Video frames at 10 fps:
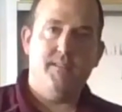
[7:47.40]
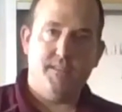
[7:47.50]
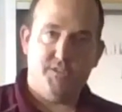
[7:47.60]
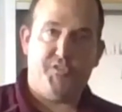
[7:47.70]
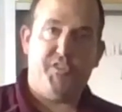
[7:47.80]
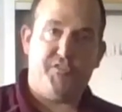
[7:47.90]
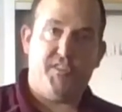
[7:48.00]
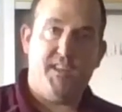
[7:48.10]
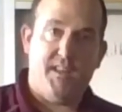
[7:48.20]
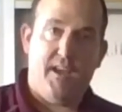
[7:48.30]
is
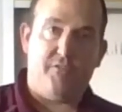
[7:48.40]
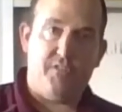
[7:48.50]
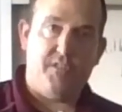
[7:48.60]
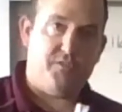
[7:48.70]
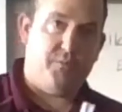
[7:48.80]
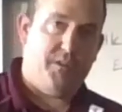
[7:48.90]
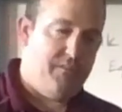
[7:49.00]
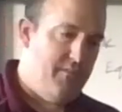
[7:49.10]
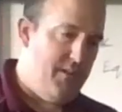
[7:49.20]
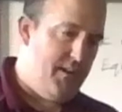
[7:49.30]
15 after this one.
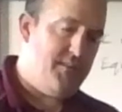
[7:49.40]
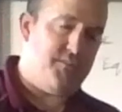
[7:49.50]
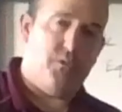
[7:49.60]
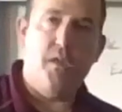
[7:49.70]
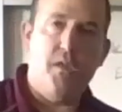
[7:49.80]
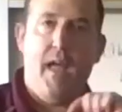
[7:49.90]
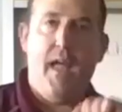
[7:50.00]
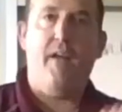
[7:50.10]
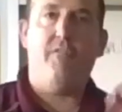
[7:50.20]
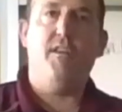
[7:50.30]
Ready? So
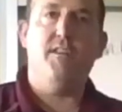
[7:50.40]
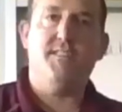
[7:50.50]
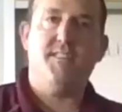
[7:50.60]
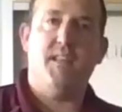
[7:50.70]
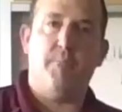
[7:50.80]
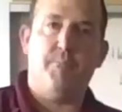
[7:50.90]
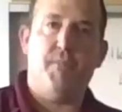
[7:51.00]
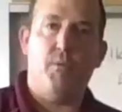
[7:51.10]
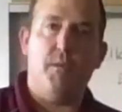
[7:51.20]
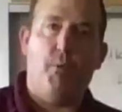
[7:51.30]
every step
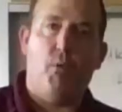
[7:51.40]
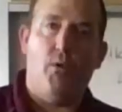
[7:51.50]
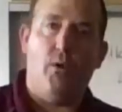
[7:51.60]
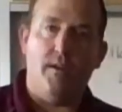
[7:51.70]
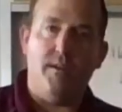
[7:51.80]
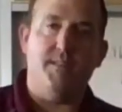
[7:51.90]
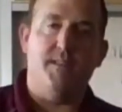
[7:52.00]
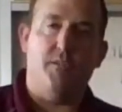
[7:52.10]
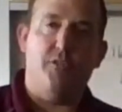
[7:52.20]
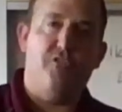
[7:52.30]
that we pour is
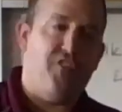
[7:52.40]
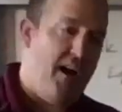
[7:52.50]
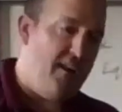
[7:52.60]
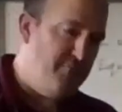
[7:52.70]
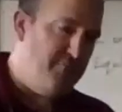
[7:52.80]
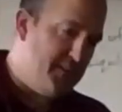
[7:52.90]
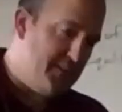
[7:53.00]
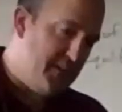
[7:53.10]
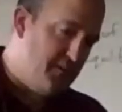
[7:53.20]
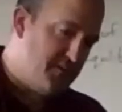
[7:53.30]
another 5
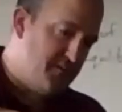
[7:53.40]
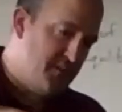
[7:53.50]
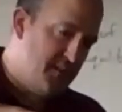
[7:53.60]
milliliters